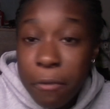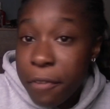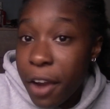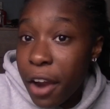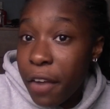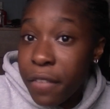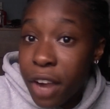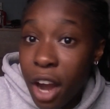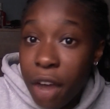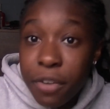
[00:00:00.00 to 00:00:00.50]

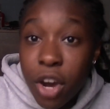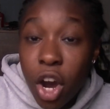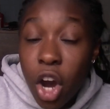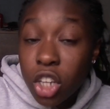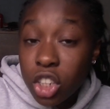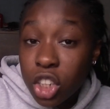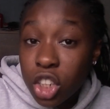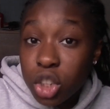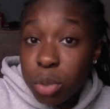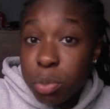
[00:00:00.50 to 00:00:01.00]
Fair enough.
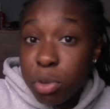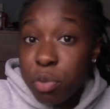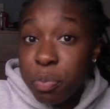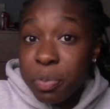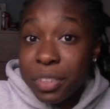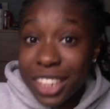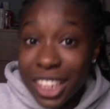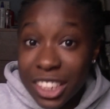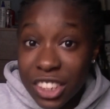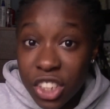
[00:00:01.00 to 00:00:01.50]
Asking to move
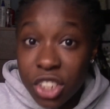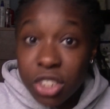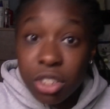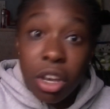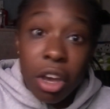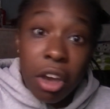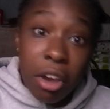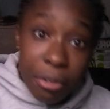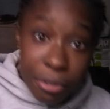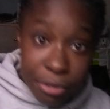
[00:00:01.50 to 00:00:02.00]

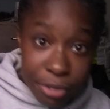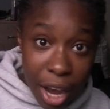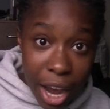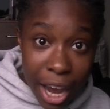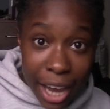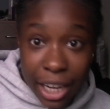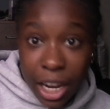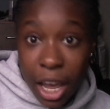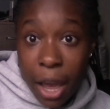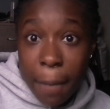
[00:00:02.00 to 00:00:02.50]
positions,
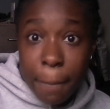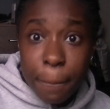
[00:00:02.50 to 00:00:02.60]
fine.